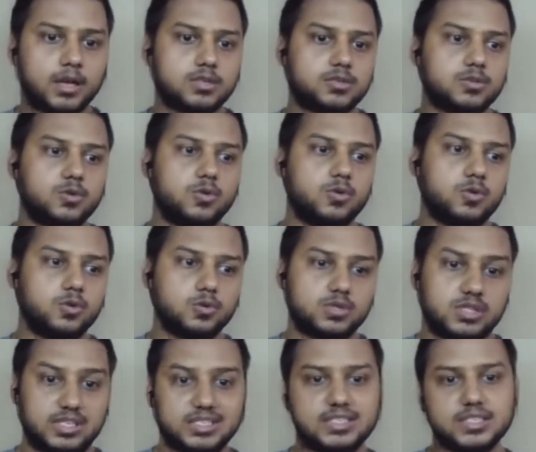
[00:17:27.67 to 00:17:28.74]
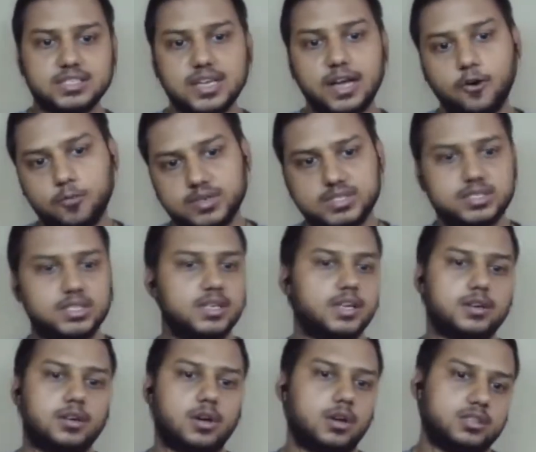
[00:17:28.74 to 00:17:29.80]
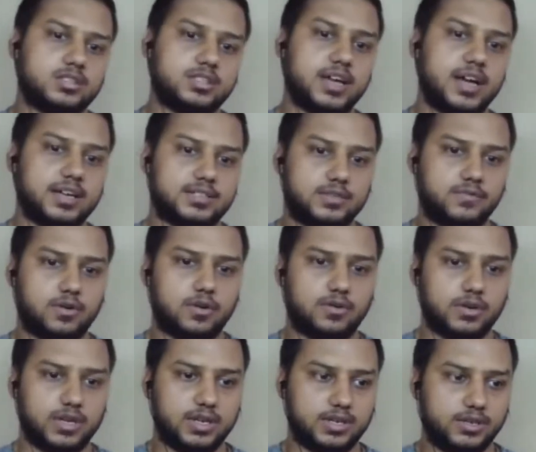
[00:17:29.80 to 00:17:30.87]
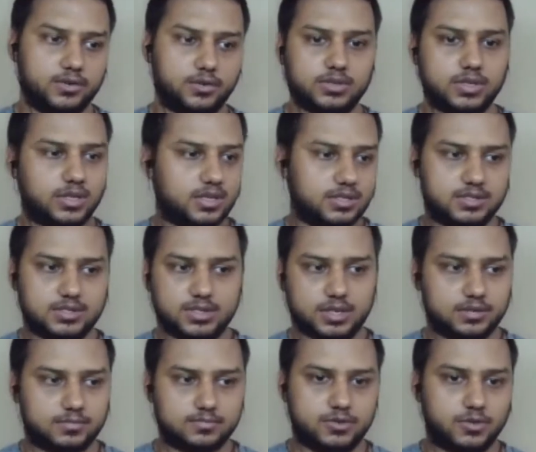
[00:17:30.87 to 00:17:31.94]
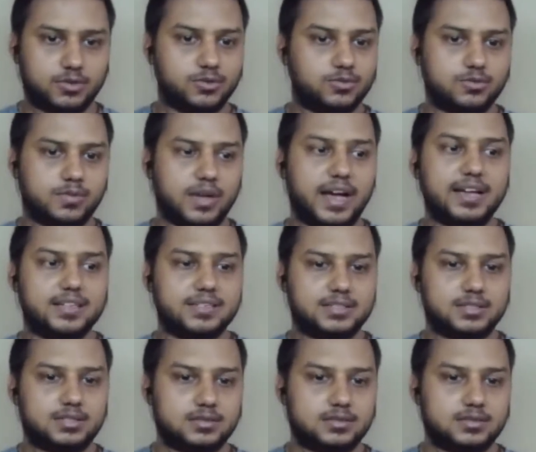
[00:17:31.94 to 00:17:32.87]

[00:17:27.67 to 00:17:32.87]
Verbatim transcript: so this is how much the technology has evolved and you know there is you know as